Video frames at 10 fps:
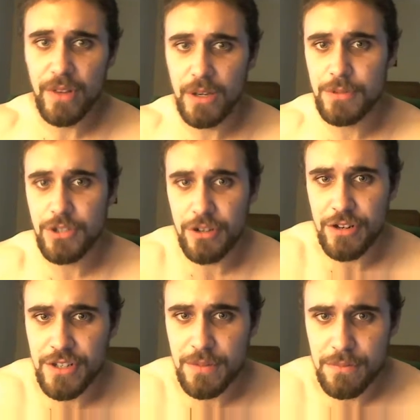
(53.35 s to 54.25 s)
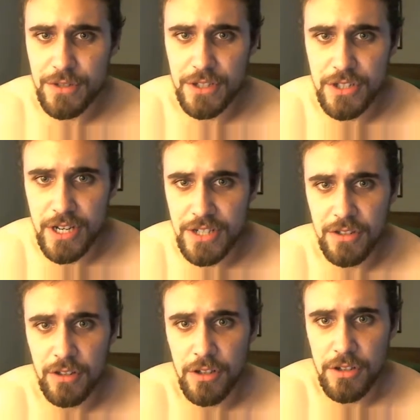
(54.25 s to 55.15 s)
Absurdism
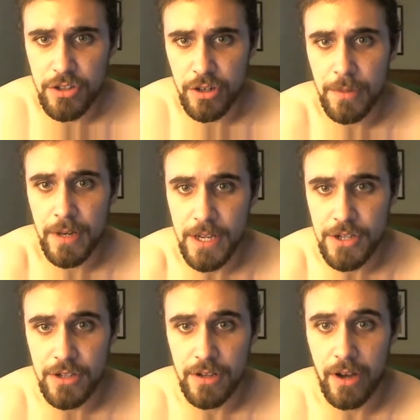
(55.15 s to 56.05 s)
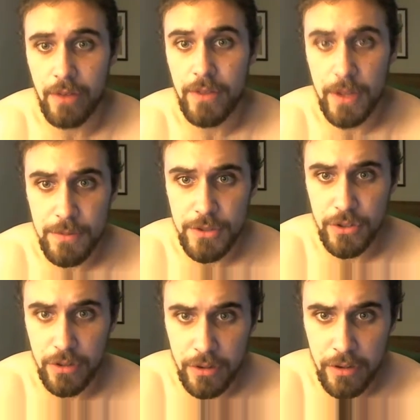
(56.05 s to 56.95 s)
suggests that the determination of the
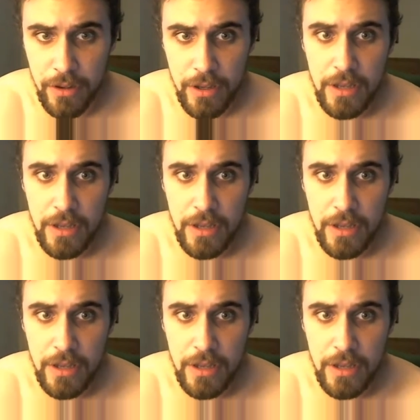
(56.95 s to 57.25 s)
absurd,